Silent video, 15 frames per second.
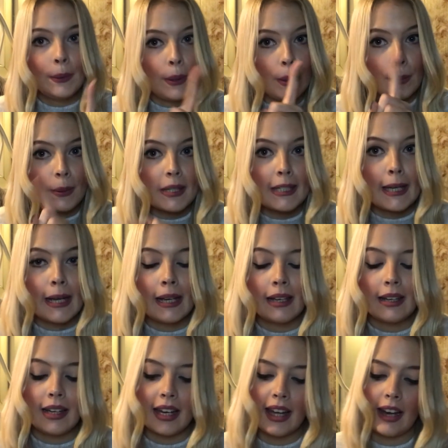No one wants to cut
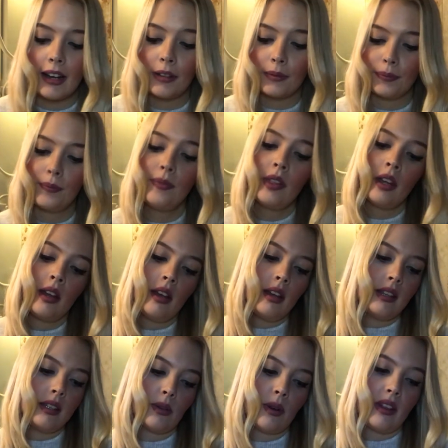long hair,
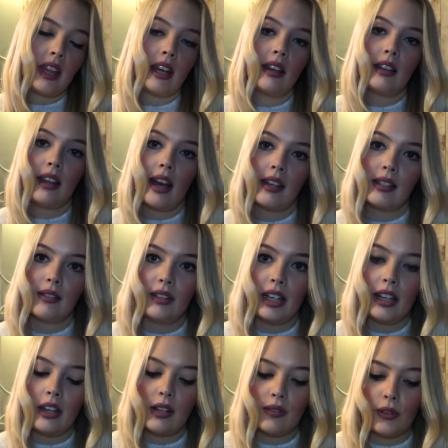so I think that's
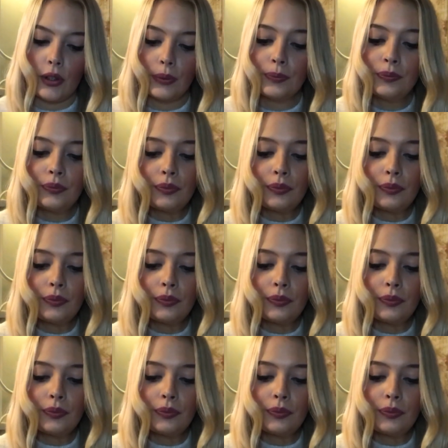really useful.